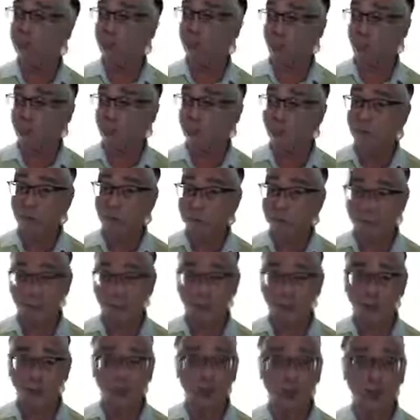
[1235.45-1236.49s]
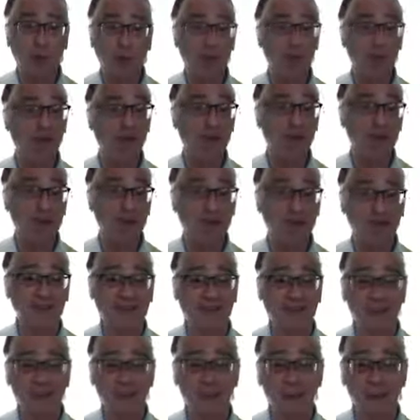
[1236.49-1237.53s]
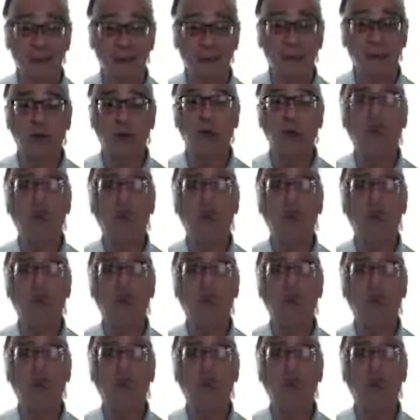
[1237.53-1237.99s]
probably you'll see my face and a description.